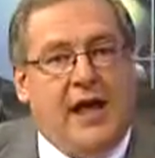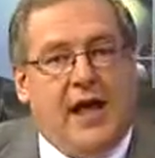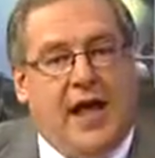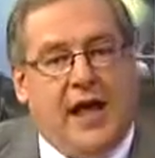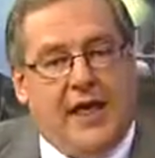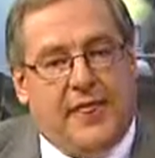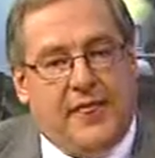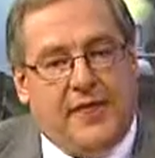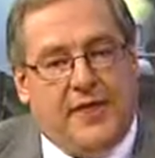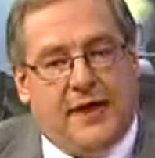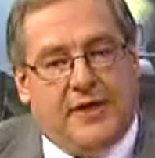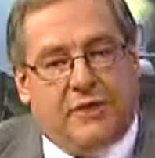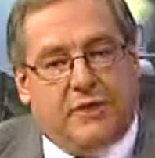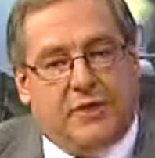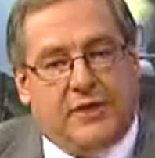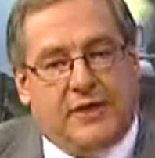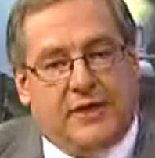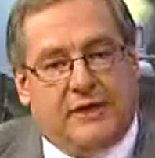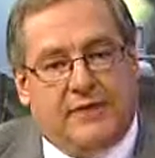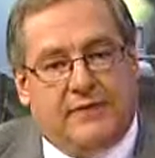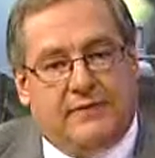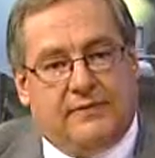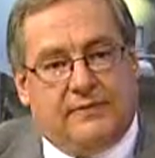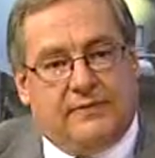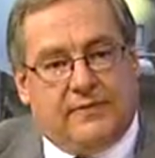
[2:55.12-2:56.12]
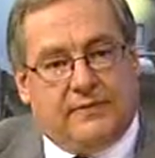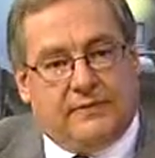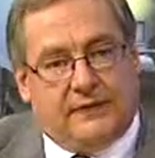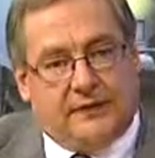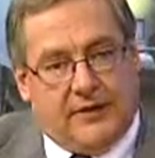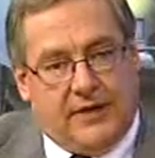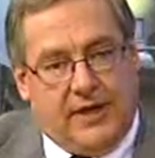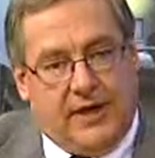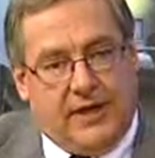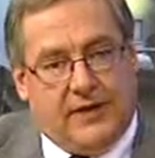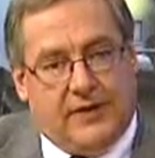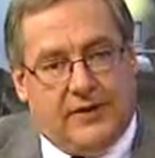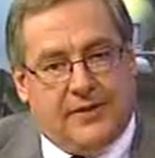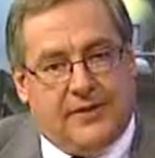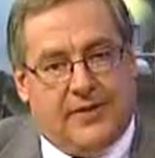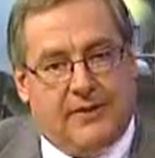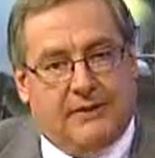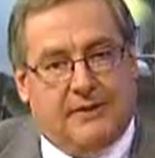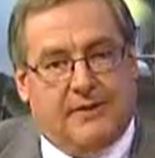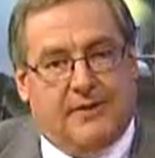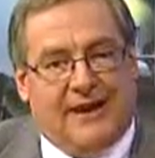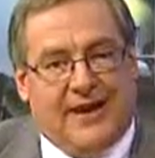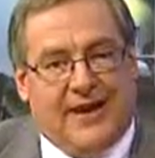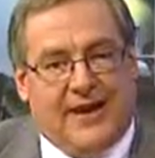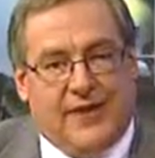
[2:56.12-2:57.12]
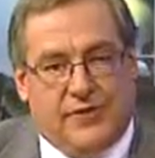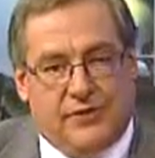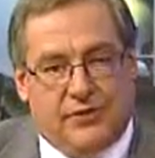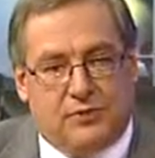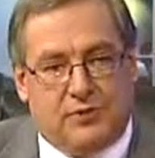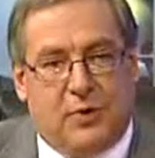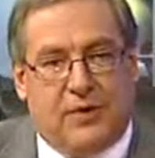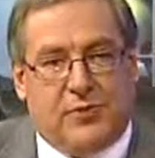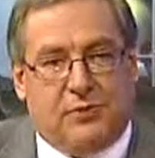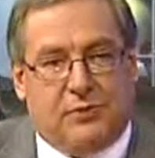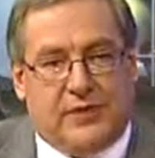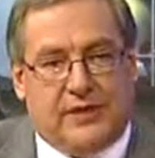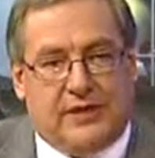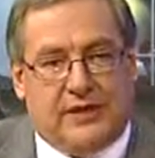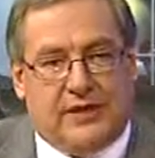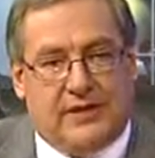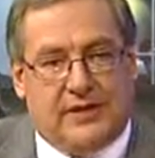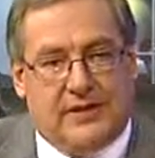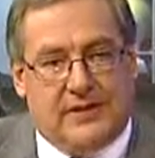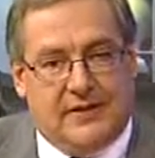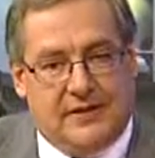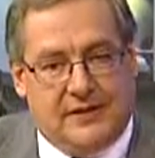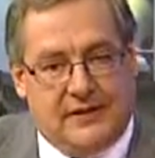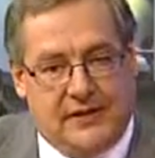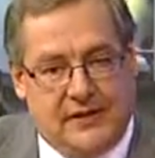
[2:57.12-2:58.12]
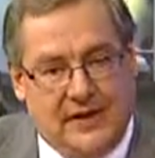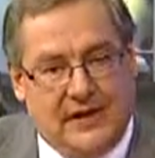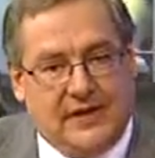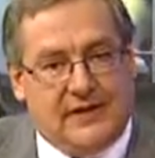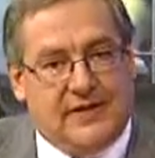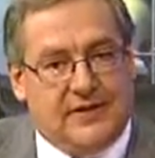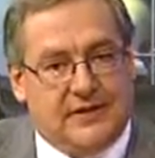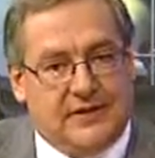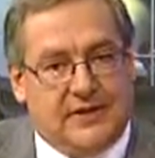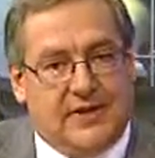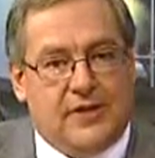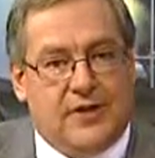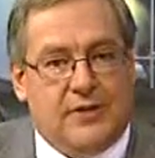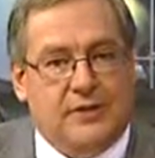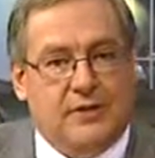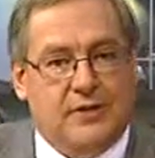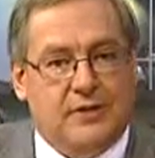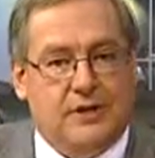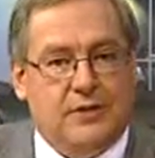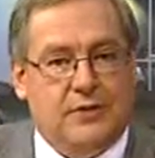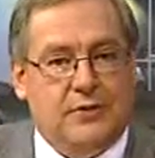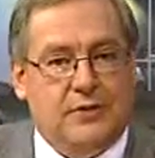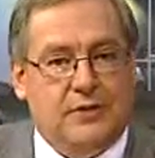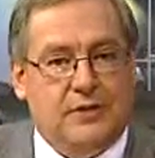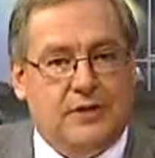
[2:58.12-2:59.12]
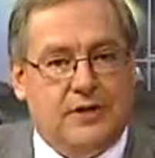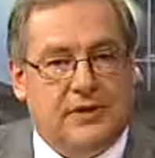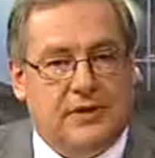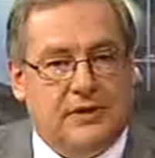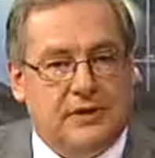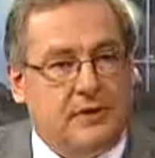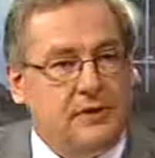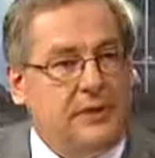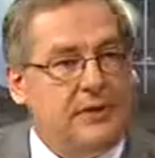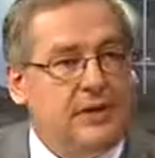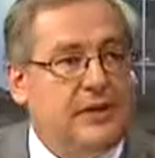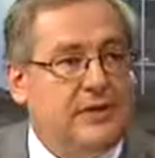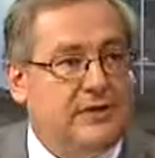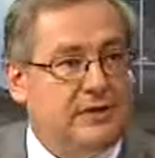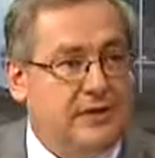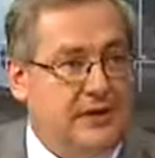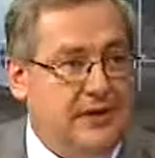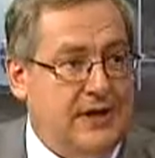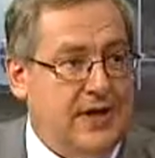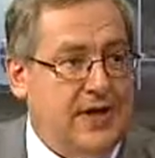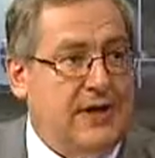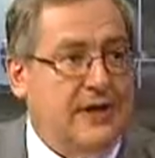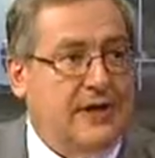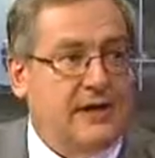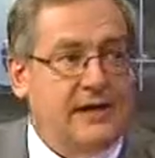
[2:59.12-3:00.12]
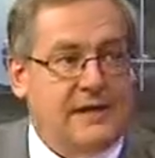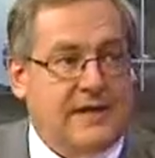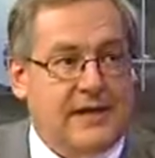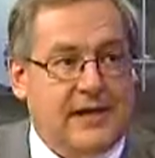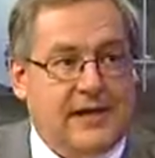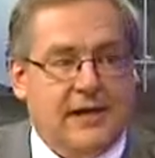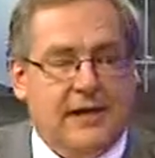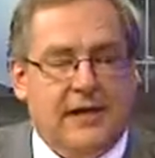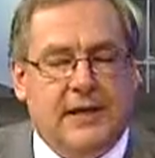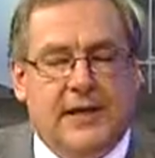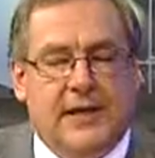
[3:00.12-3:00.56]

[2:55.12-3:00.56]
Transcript: And then we say to them, here's what we need to see you use in 2009 and 10.